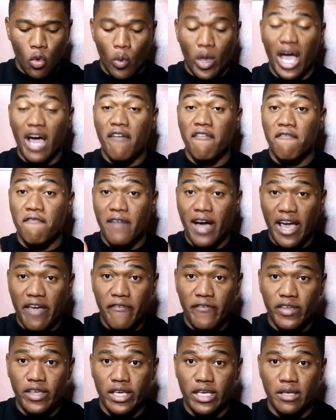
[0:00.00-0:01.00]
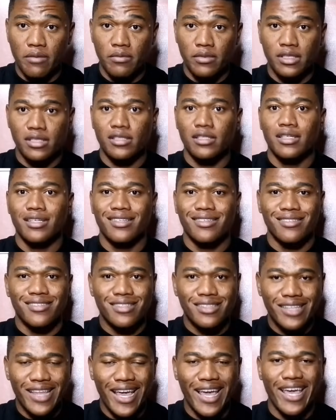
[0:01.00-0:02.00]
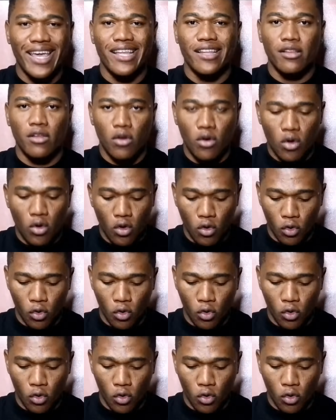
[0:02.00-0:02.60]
We have 5 games, 10